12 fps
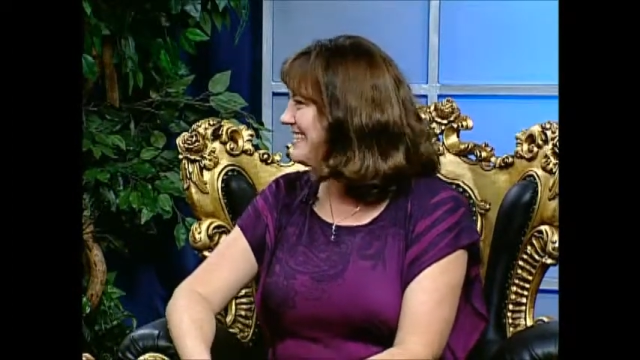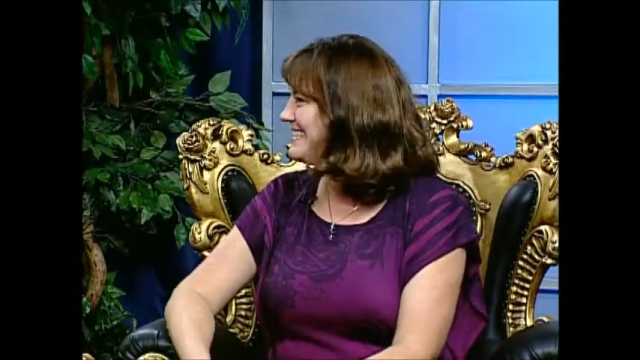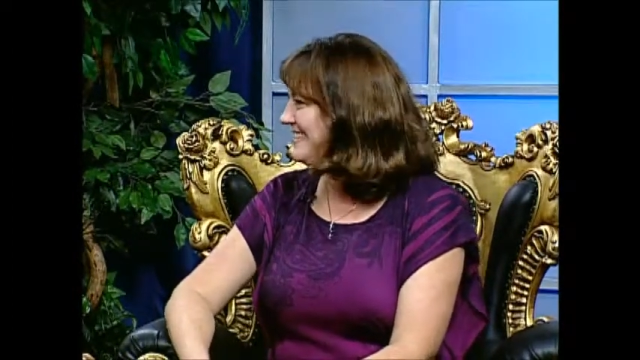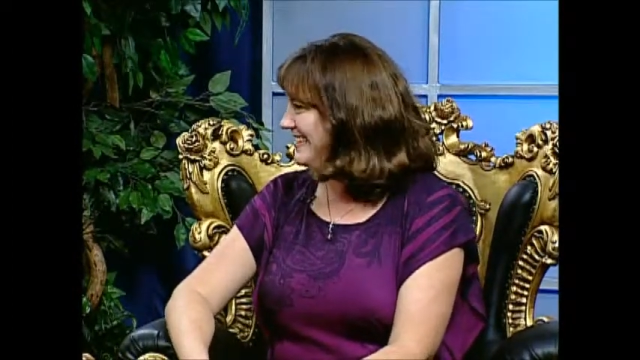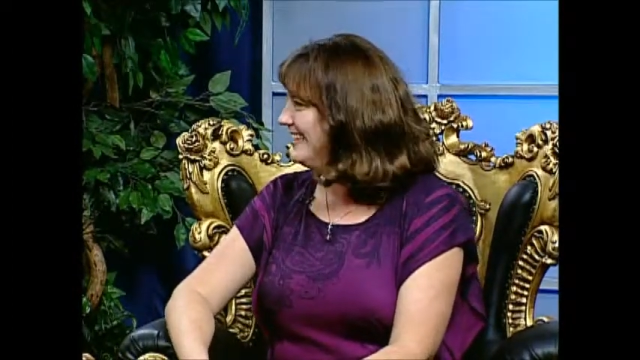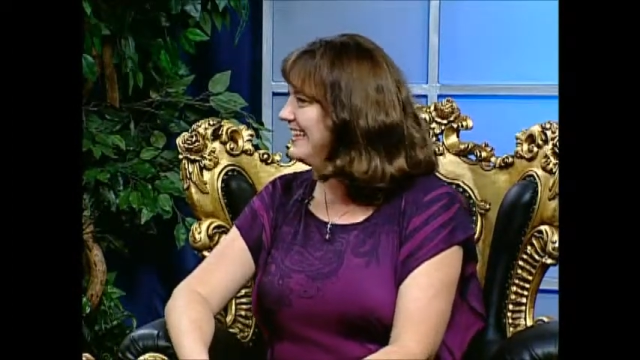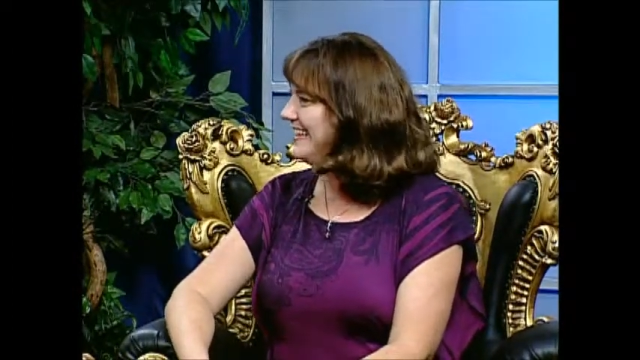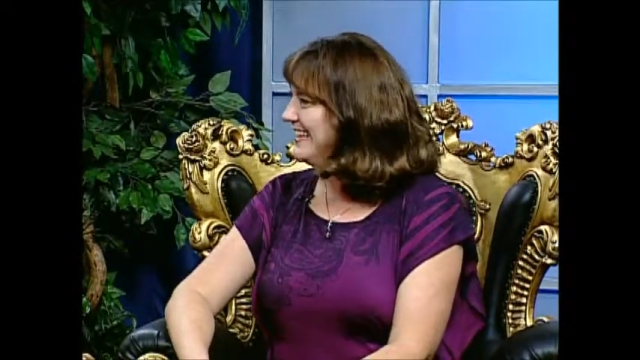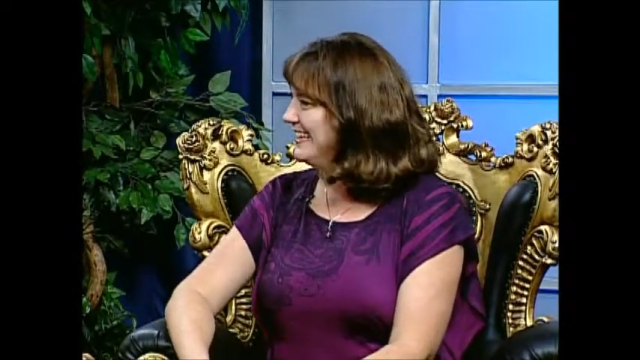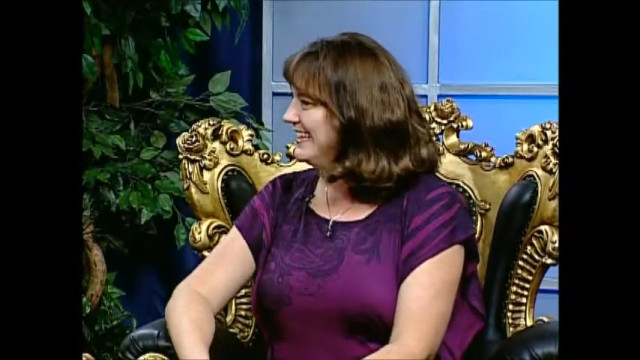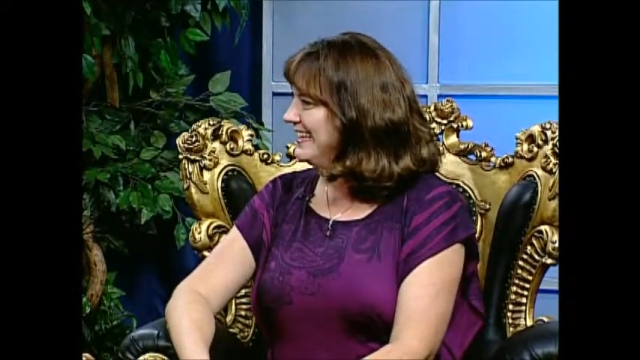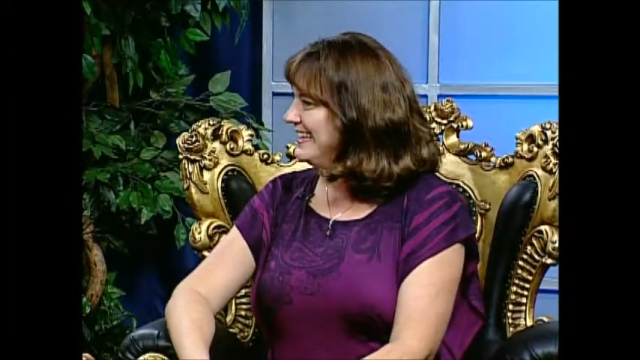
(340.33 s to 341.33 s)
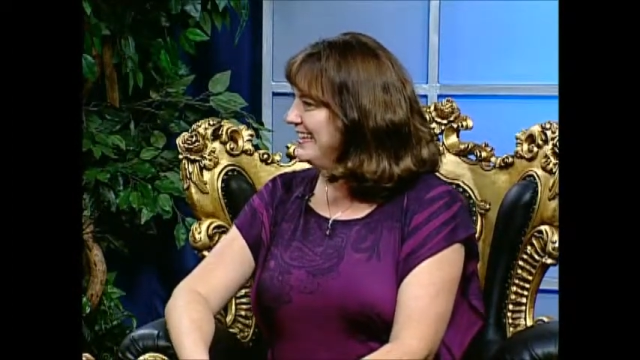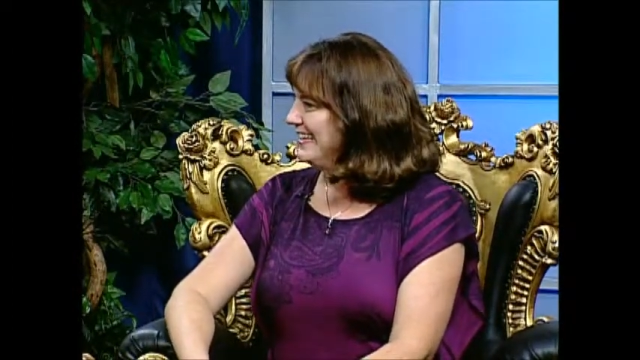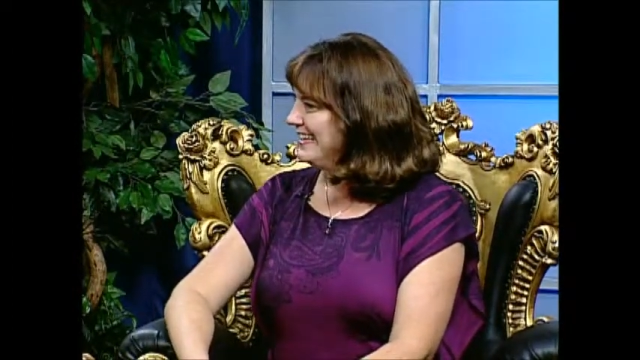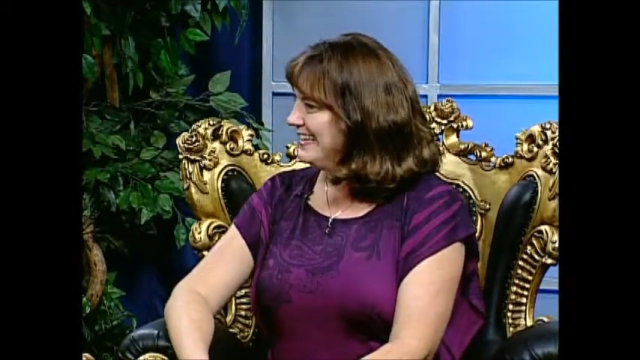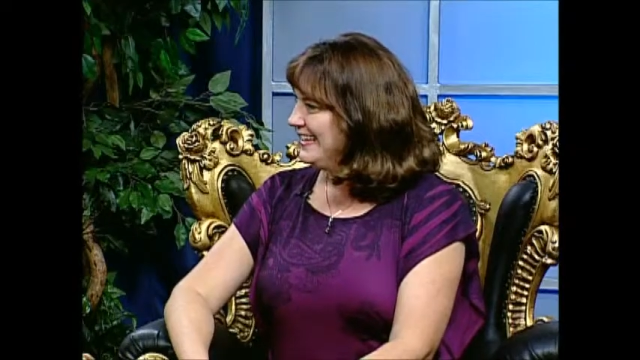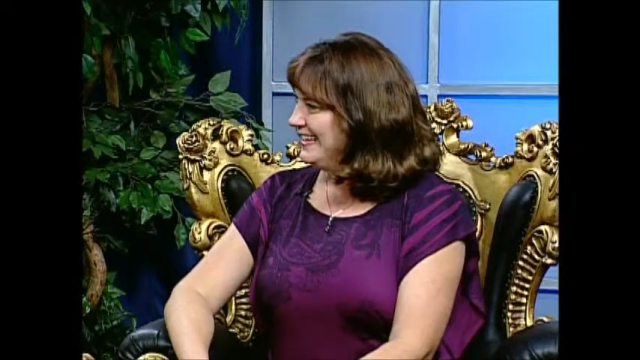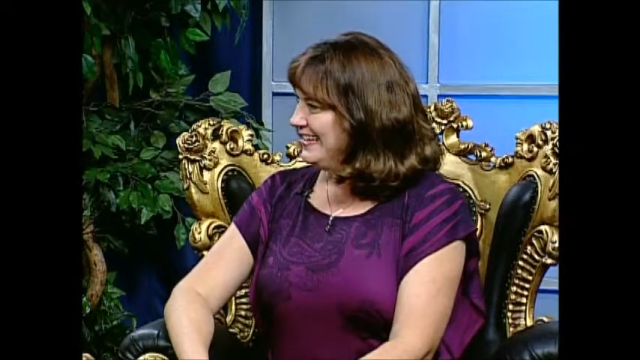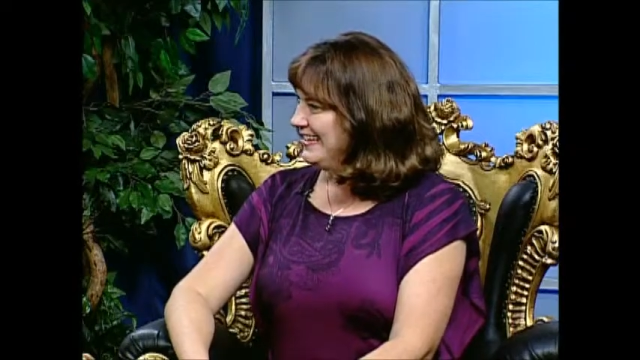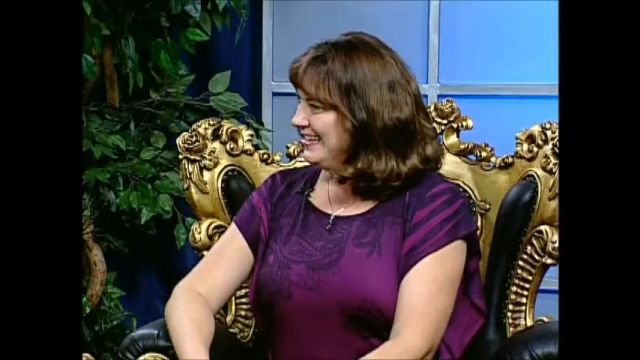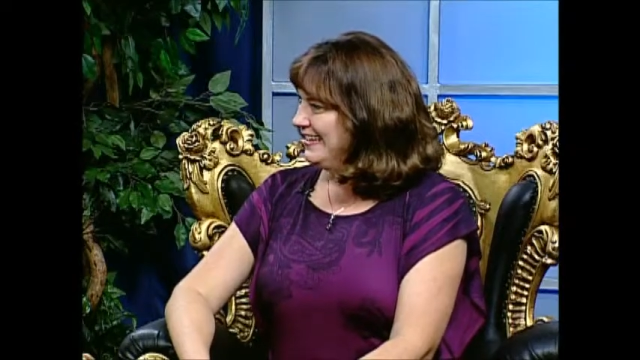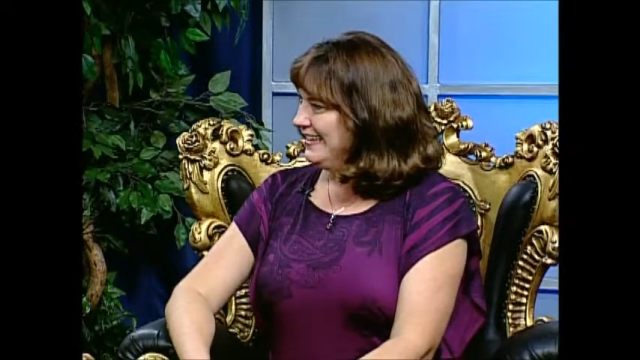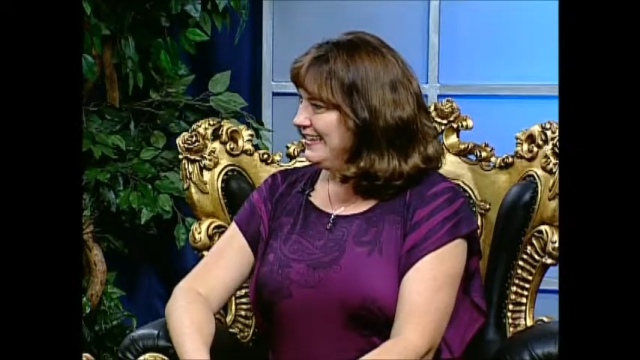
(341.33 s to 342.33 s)
When you order your first one, you can pick
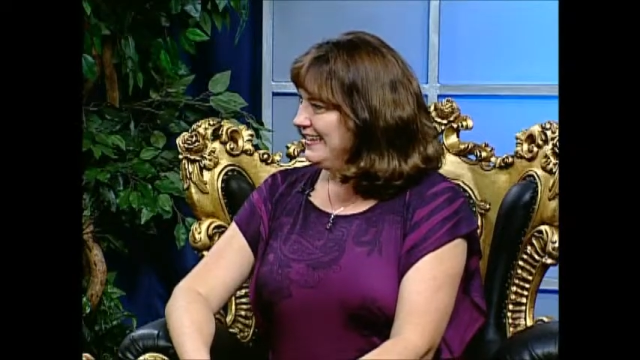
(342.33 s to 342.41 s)
the